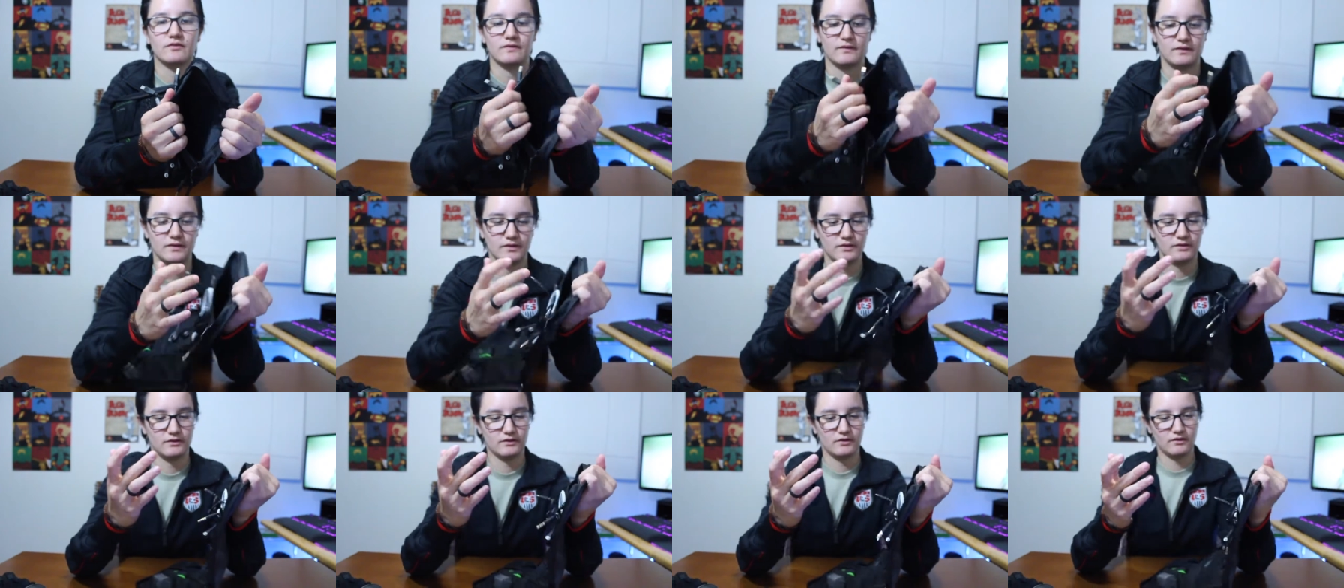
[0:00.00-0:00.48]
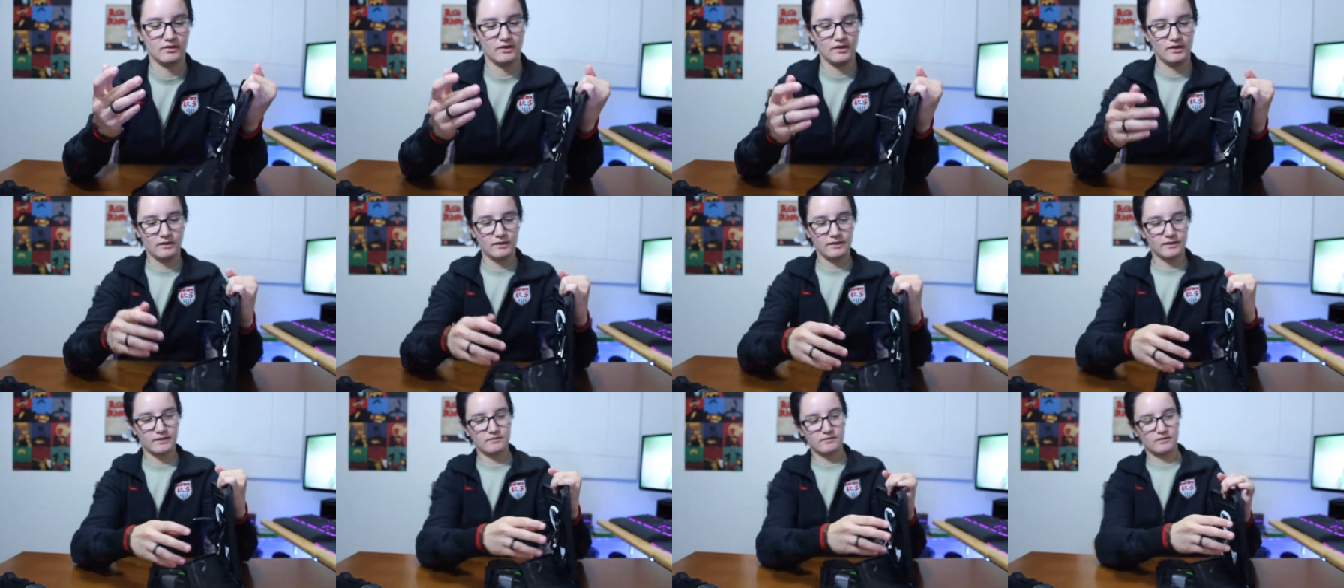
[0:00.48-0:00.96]
nothing in here.
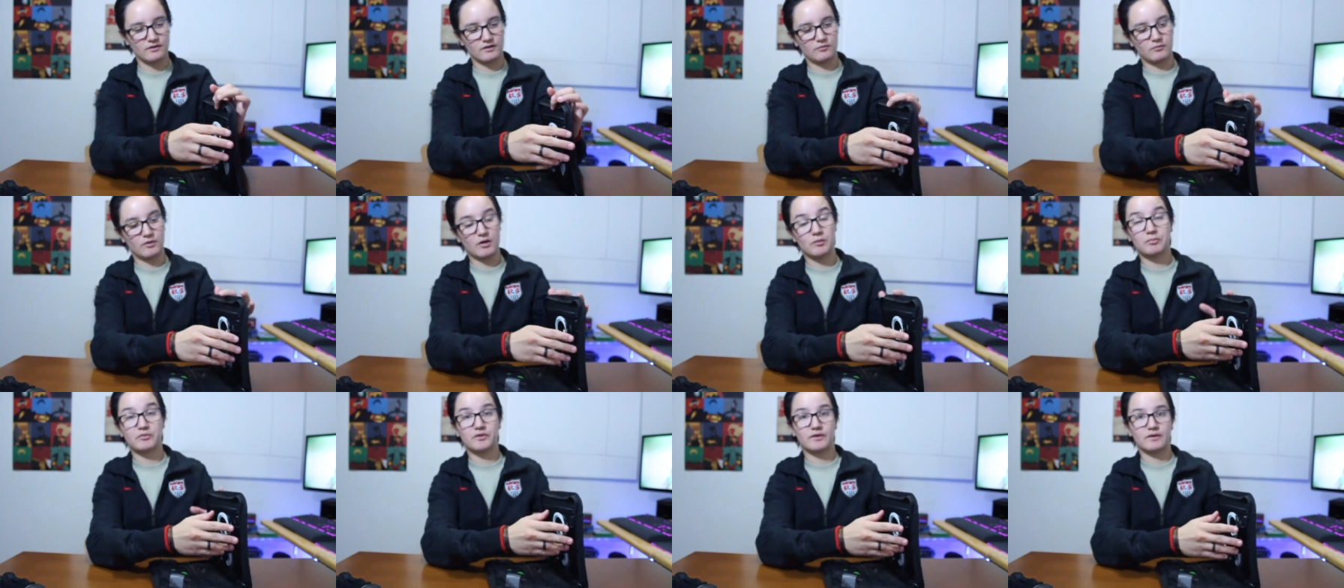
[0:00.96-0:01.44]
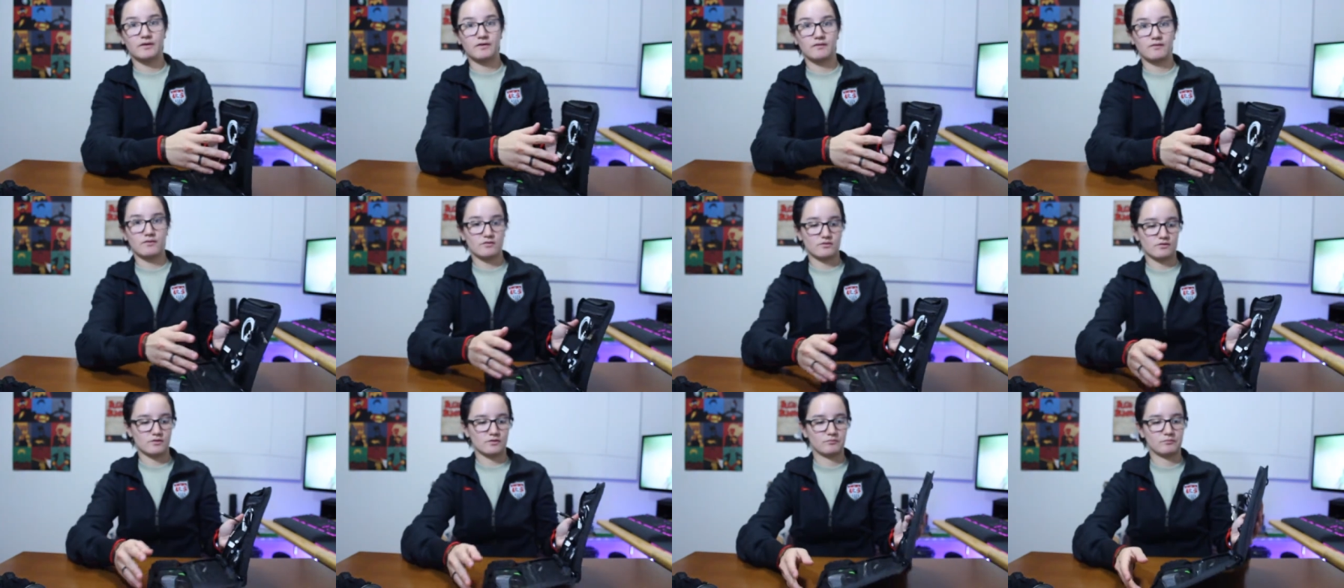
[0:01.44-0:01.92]
Like I said, I'm upgrading
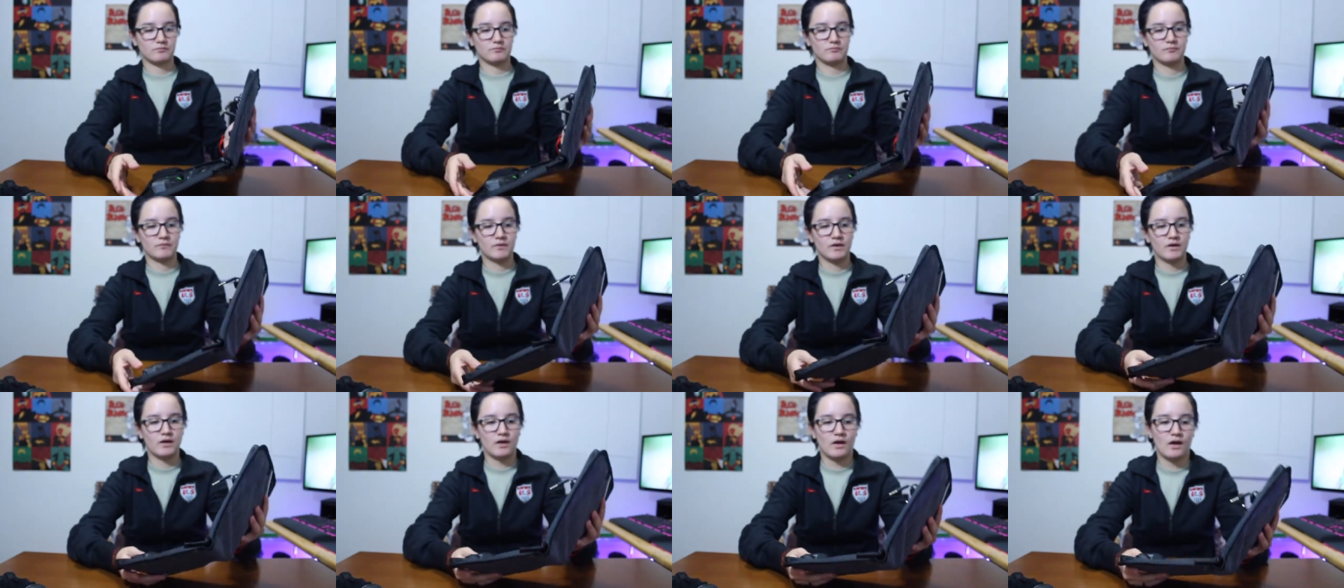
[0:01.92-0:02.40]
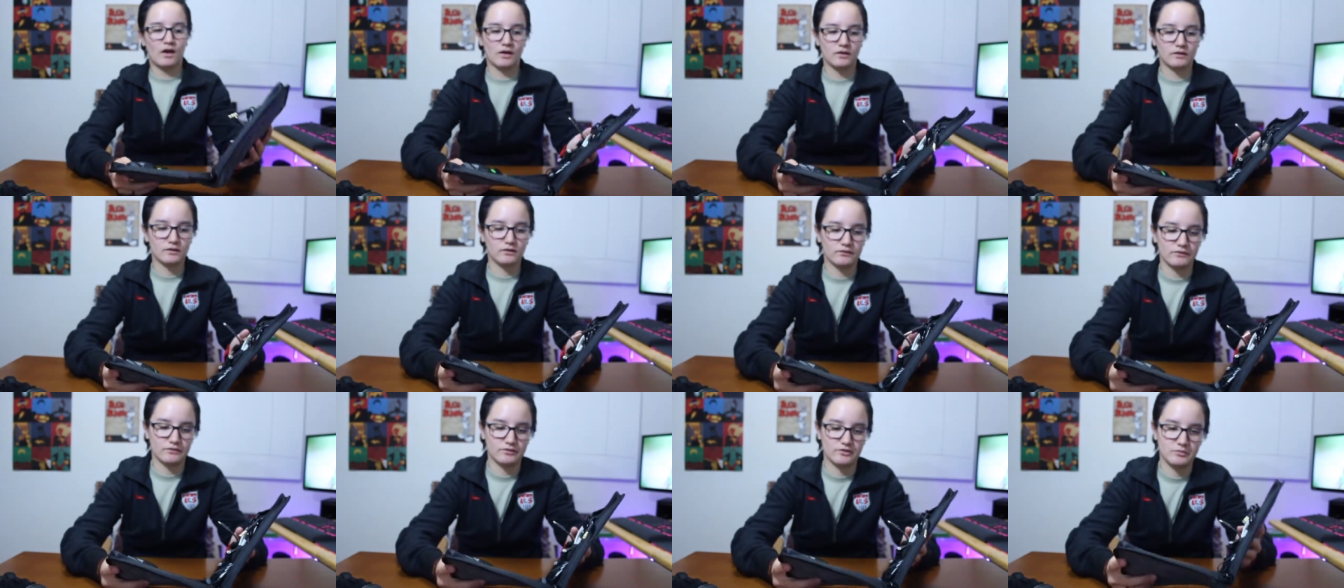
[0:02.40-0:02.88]
this. I'm
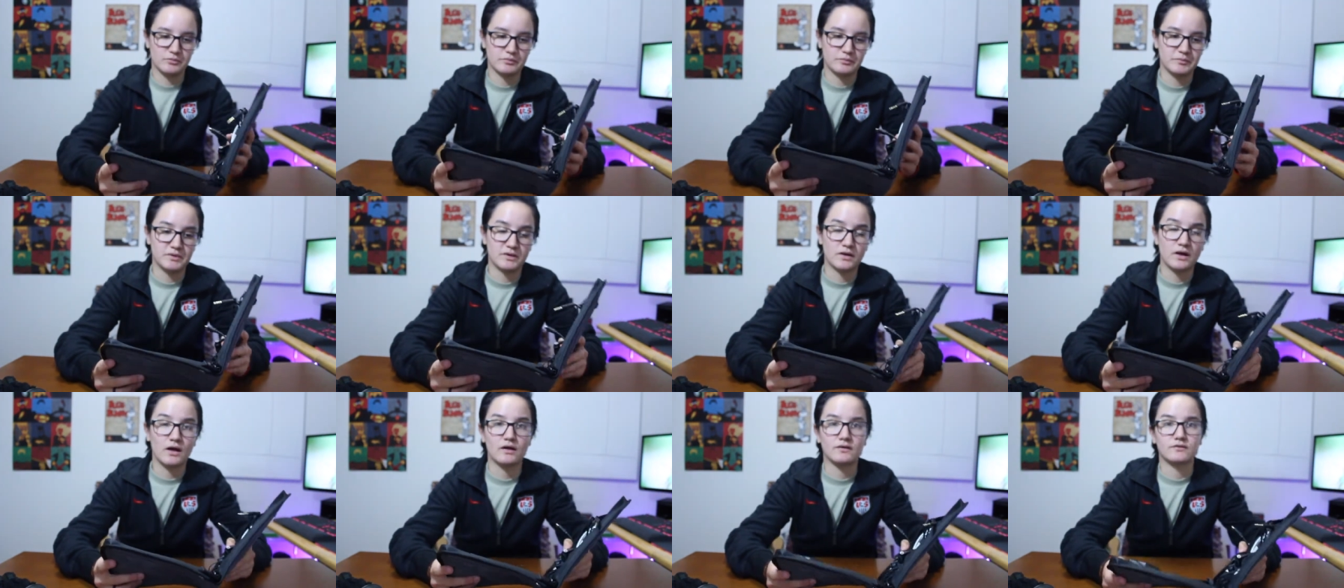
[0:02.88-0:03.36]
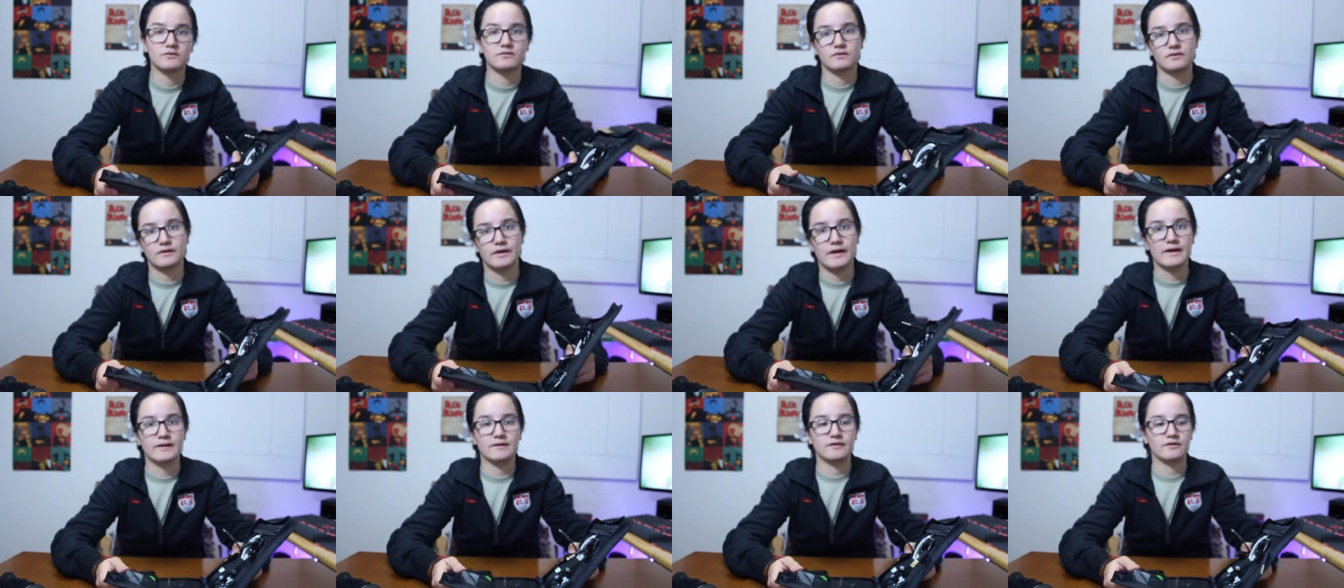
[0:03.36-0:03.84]
going to be
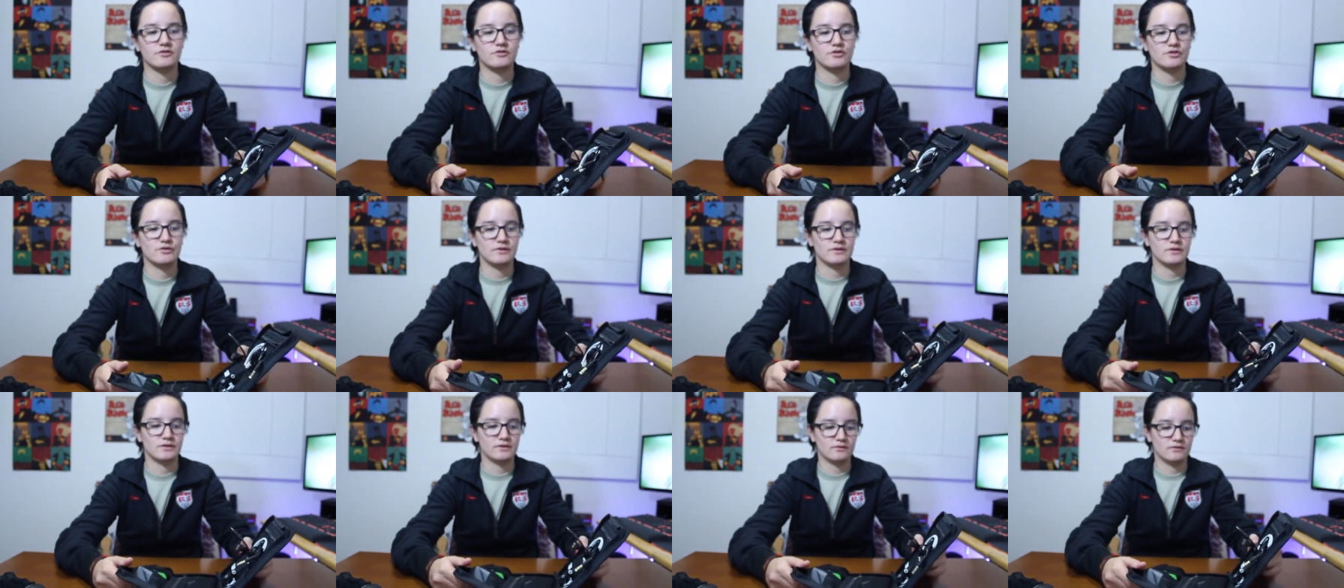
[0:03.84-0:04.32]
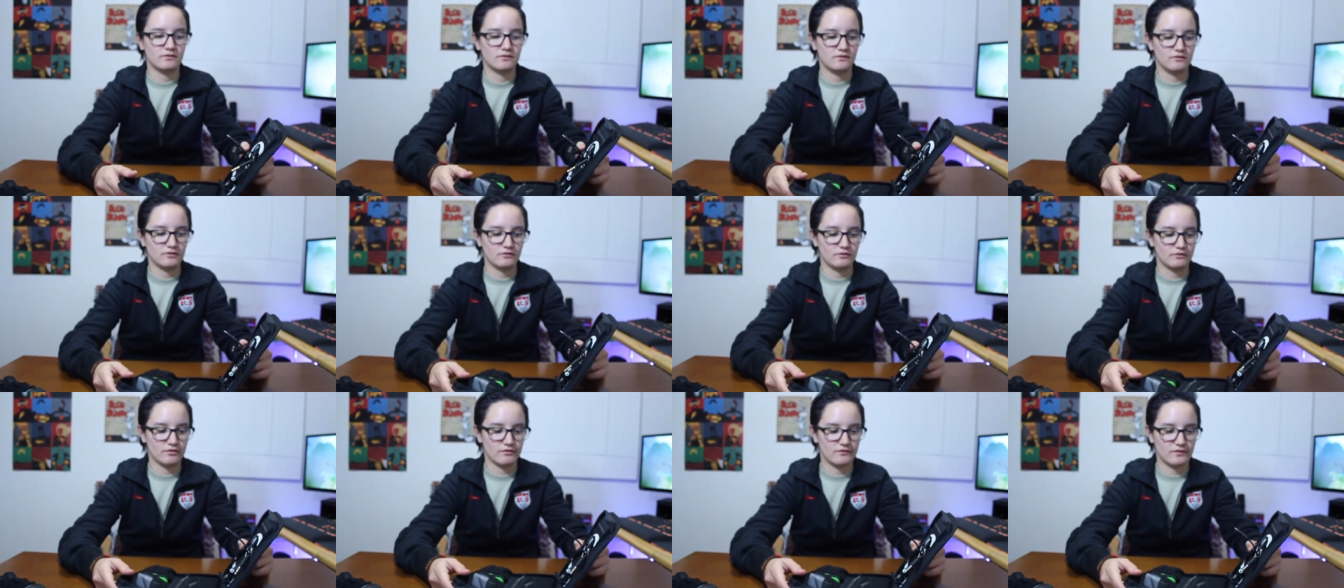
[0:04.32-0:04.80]
constantly adding to it, you
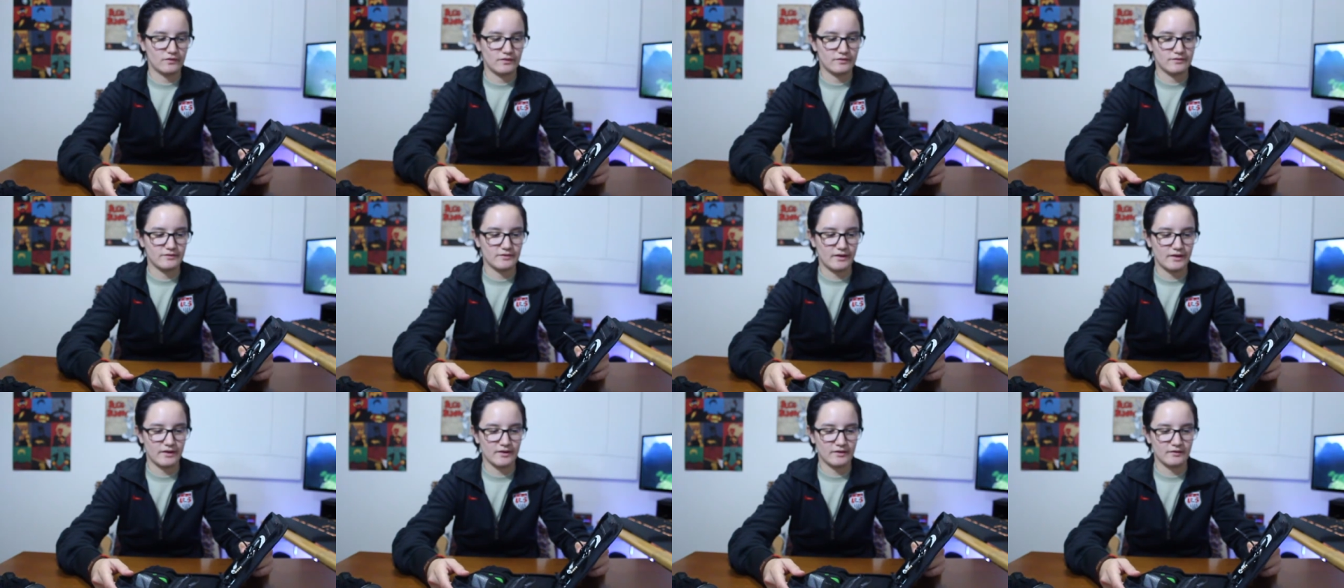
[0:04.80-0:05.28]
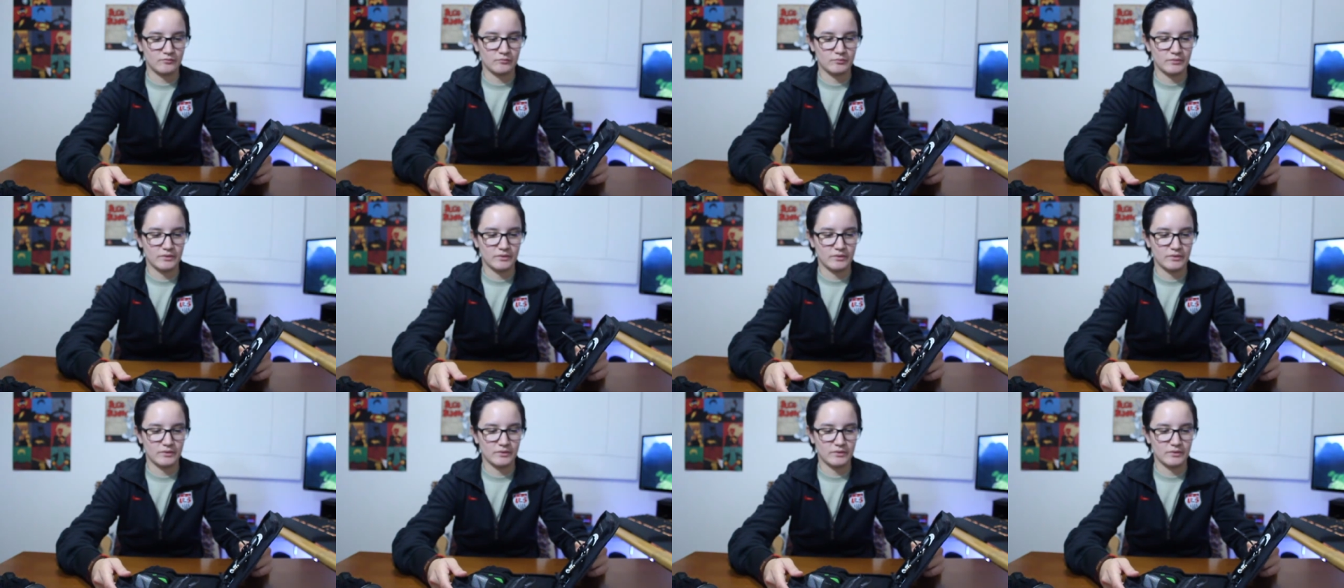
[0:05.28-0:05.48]
know, throughout time.